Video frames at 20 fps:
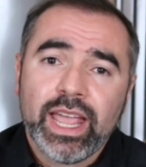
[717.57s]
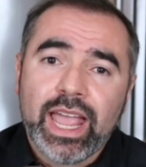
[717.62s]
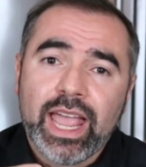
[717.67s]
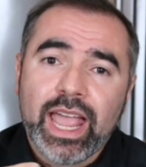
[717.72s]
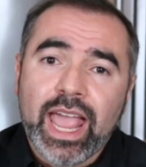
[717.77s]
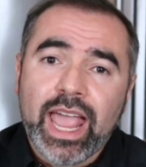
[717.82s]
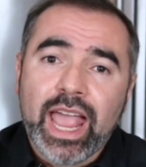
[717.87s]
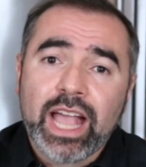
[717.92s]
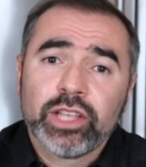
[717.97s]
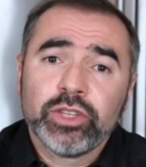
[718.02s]

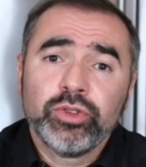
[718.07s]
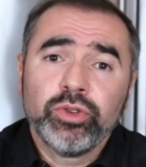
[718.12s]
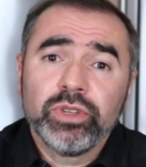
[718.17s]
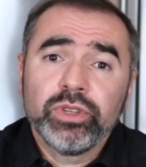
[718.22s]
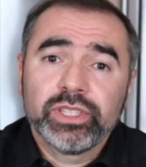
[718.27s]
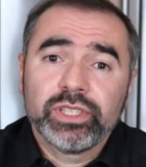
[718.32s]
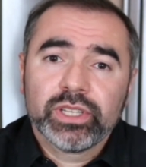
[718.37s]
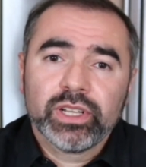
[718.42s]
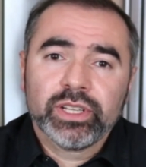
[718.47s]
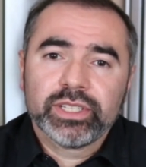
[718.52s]
As your
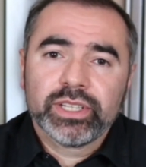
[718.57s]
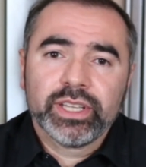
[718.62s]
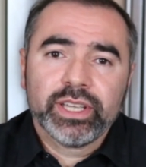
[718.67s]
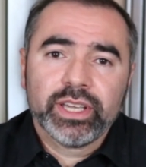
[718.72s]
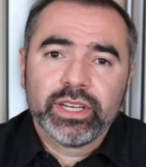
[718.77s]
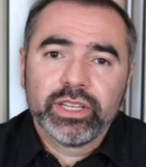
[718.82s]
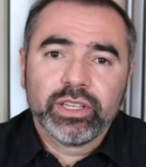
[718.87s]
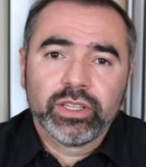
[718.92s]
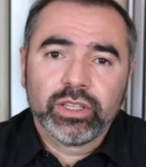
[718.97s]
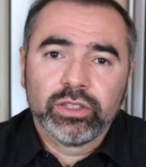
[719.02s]
cells are
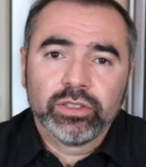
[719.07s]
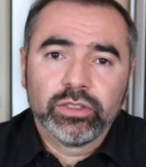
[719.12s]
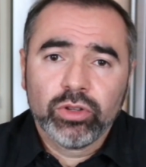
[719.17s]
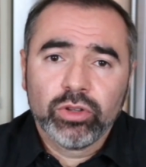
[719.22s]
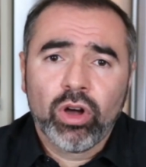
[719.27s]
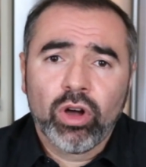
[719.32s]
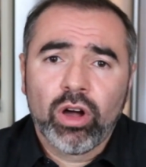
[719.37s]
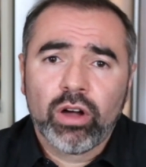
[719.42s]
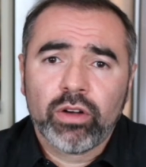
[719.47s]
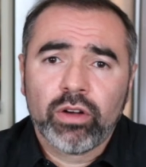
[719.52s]
getting killed
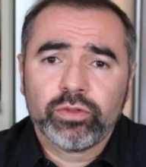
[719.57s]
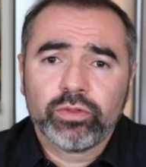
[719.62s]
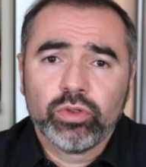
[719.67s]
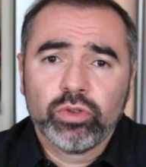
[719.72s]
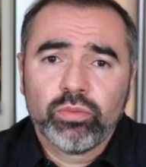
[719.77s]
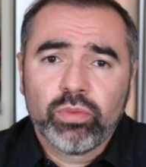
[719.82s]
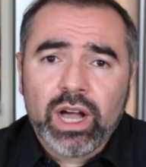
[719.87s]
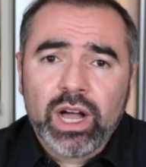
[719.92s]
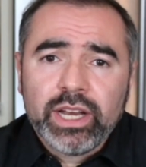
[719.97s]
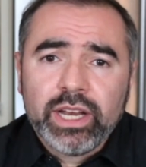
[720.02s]
off,
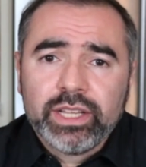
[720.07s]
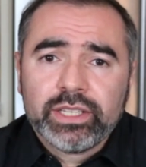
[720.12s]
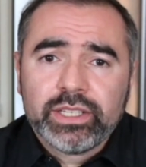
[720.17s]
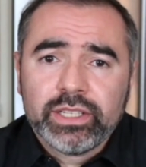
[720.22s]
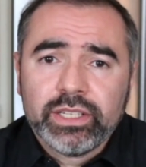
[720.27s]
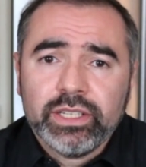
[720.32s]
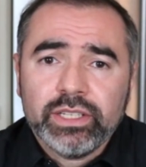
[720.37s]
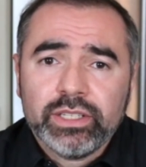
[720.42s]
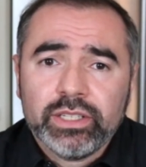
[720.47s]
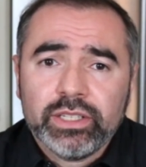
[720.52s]
your body
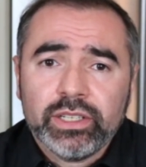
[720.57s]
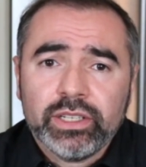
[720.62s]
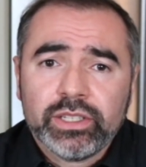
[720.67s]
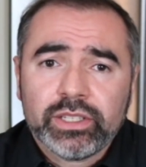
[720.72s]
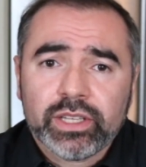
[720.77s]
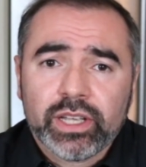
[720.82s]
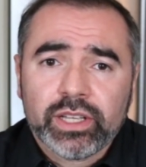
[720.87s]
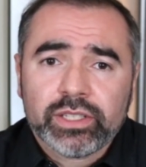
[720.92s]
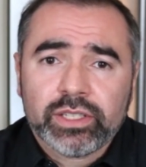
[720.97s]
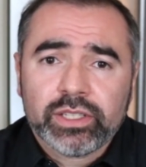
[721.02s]
sees
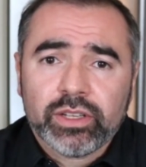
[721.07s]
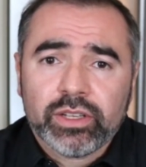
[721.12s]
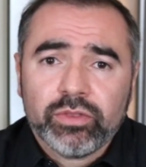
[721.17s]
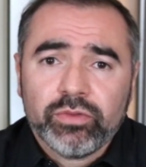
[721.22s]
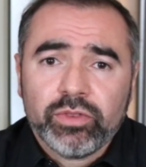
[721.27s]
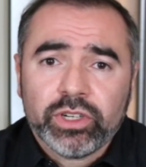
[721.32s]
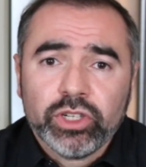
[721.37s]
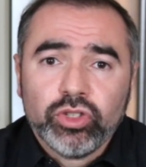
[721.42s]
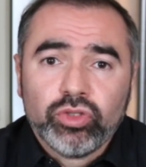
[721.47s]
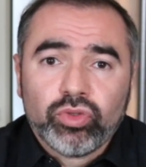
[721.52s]
this as a
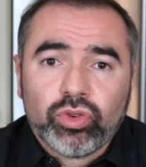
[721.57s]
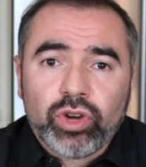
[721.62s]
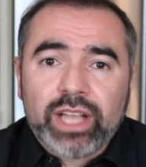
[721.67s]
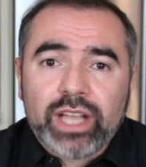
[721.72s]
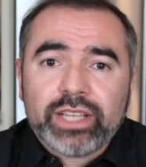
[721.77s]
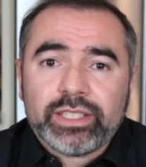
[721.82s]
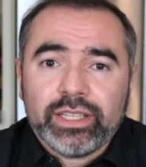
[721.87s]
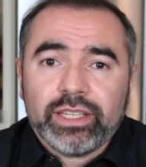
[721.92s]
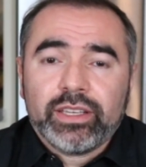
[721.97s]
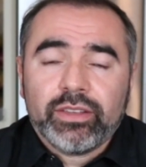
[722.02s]
very
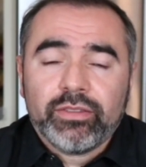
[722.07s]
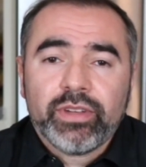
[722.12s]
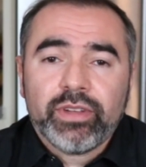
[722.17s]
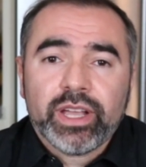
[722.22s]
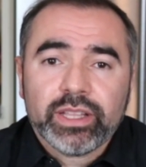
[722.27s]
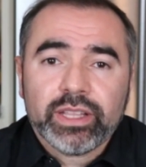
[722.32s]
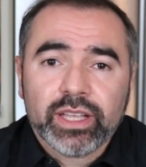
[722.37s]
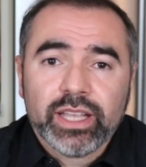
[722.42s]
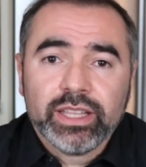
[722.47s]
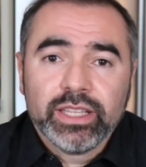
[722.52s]
drastic
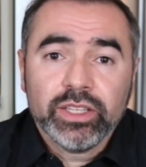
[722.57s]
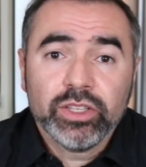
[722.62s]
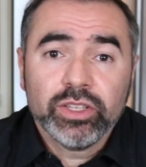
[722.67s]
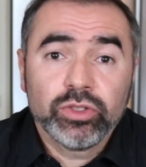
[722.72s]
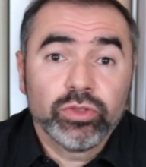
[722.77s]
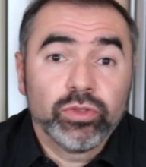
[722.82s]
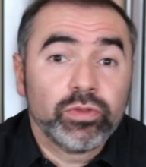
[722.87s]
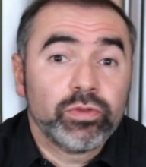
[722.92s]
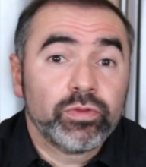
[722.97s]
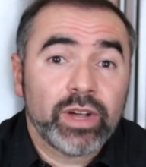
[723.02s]
event and it needs
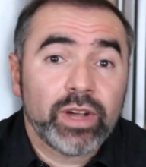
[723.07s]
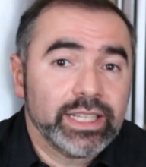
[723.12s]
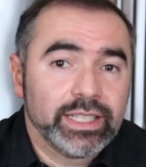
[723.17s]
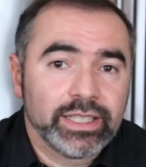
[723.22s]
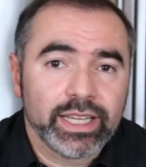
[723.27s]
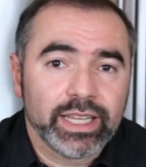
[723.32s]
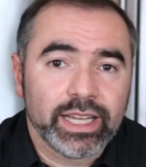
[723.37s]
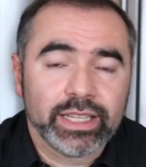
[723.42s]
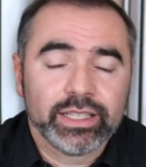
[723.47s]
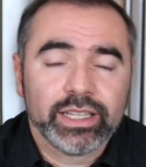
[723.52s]
to
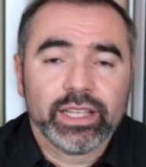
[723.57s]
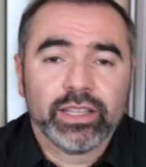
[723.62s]
fight that.